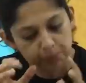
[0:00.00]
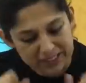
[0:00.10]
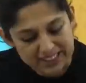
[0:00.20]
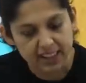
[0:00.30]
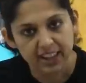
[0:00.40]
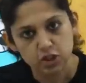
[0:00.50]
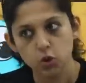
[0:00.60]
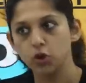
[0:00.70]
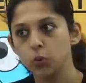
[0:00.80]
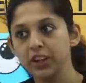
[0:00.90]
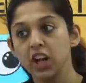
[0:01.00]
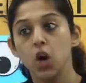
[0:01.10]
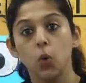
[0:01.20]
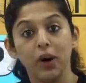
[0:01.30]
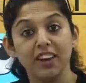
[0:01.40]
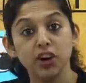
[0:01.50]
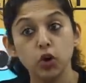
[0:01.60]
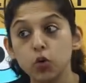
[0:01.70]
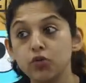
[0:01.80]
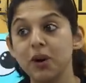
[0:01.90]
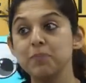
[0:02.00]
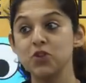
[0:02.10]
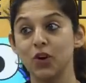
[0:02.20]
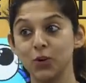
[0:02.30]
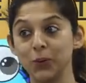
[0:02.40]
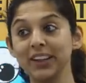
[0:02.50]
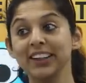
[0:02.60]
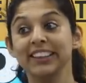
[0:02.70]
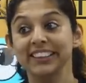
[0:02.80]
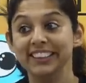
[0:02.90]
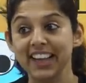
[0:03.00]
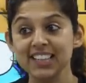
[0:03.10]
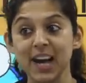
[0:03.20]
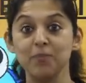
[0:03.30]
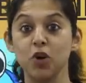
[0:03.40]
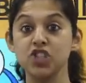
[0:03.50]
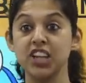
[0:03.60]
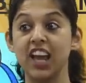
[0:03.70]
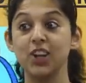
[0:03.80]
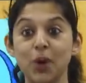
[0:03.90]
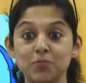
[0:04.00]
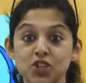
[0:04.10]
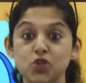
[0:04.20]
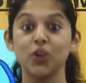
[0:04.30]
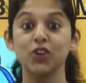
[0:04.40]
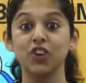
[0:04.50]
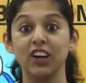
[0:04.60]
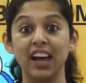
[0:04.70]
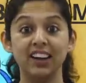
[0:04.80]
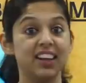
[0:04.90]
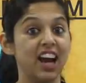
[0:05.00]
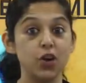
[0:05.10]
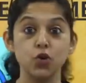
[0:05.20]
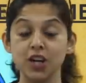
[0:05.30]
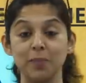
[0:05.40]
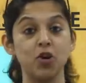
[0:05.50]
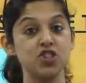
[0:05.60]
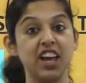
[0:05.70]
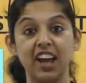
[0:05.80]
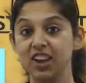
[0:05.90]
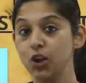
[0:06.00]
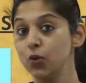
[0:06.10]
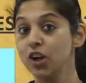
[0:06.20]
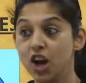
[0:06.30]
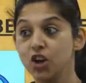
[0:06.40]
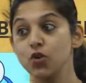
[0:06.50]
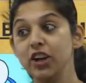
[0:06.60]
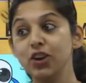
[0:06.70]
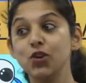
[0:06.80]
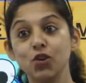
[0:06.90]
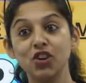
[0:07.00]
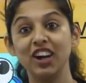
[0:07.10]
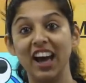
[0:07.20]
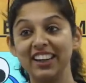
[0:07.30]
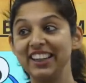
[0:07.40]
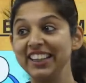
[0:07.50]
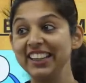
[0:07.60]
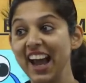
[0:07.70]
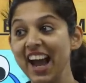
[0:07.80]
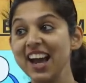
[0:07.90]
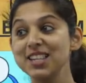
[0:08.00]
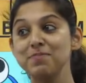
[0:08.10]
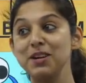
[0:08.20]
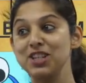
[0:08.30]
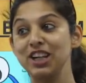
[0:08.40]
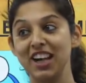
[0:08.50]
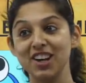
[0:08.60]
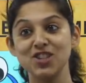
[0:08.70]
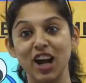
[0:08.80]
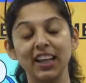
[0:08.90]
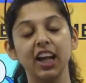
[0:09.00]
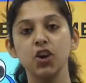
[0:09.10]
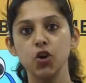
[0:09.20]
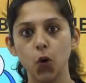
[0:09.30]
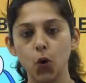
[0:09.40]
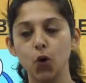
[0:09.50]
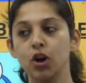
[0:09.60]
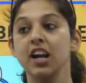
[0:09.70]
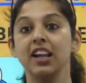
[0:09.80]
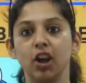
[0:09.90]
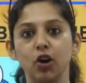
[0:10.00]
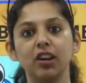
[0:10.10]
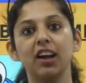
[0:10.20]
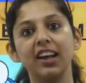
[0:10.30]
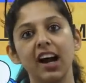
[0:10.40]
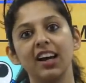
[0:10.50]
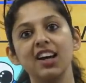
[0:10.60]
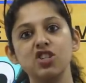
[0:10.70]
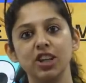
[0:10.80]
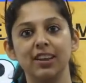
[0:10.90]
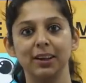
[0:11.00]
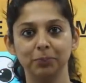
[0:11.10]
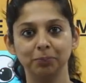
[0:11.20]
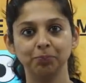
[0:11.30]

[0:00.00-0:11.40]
mistakes you are doing, whatever goof-ups you are doing, yes, I'm not scaring you. I'm just showing you the reality. Ayush, I'm not scaring you. You need to know the reality. Yes, bacche dar jayenge. No. Dekho, dar ke aage hi jeet hai.